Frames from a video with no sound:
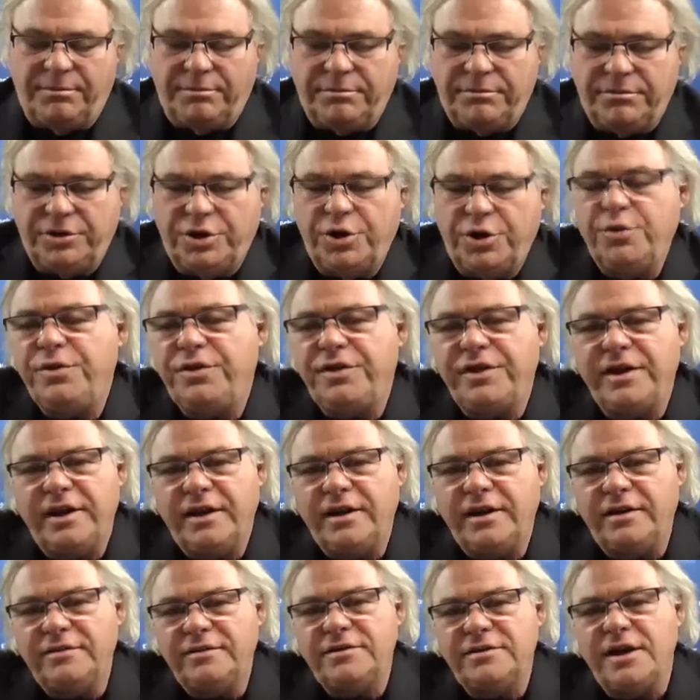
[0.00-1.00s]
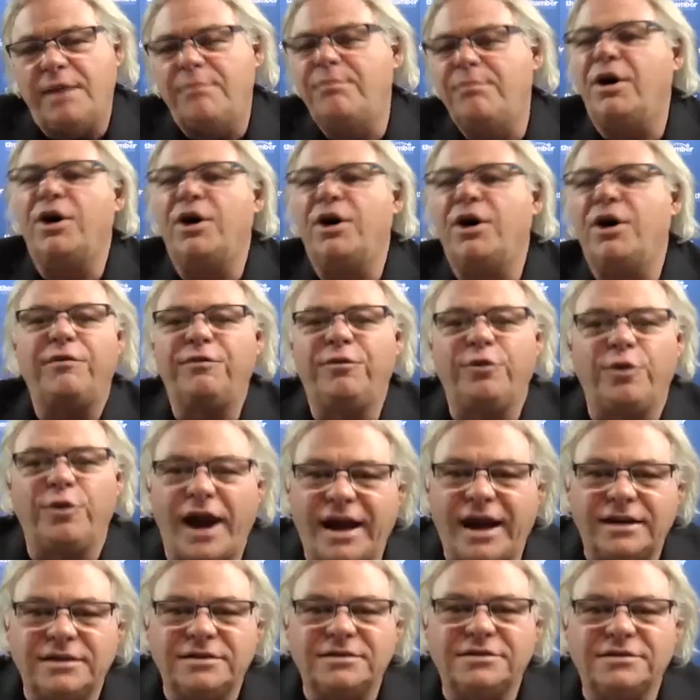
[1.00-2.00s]
new things about our
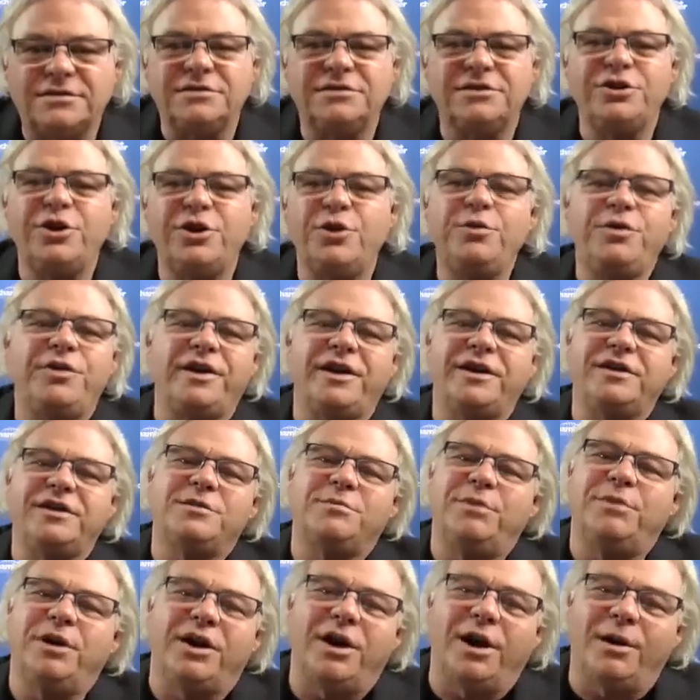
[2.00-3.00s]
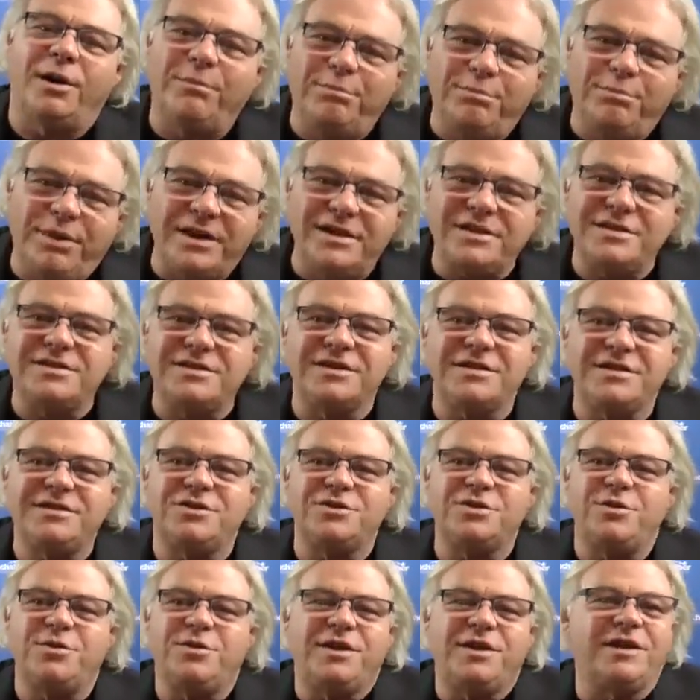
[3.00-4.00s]
friends, new things about our business,
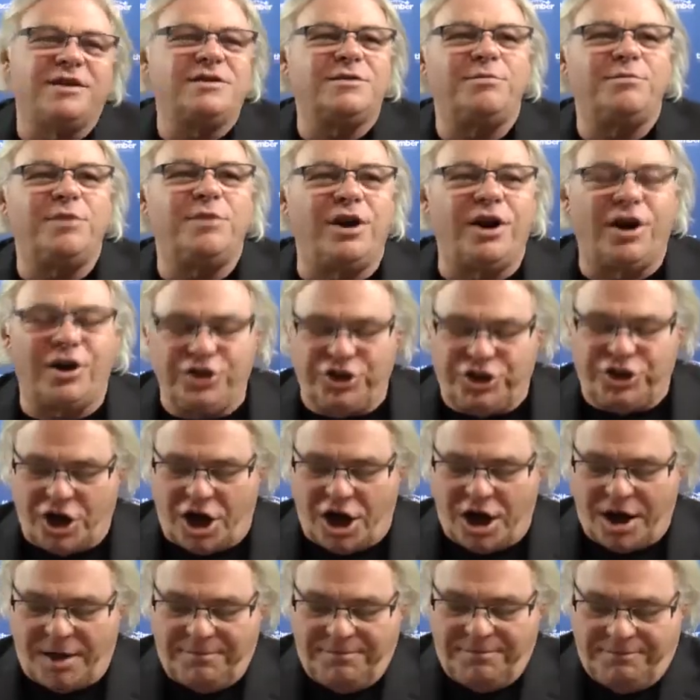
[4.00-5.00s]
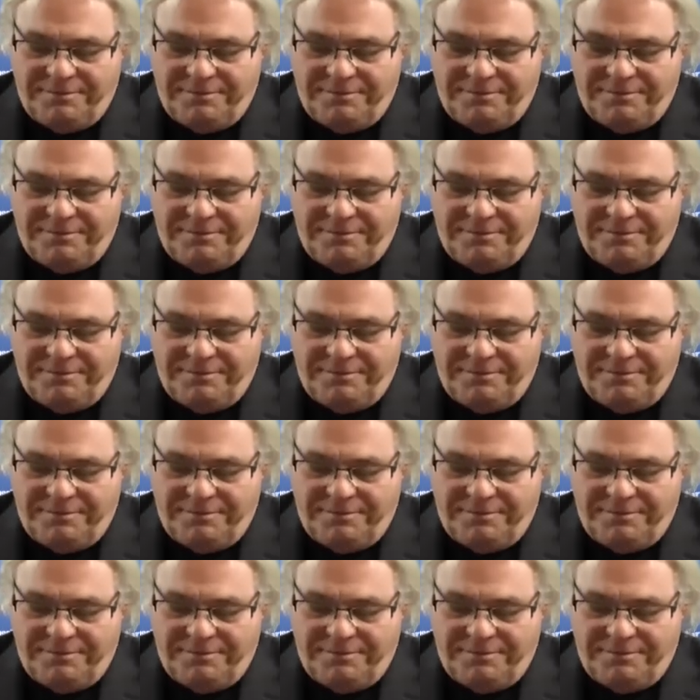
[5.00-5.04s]
new things about our job.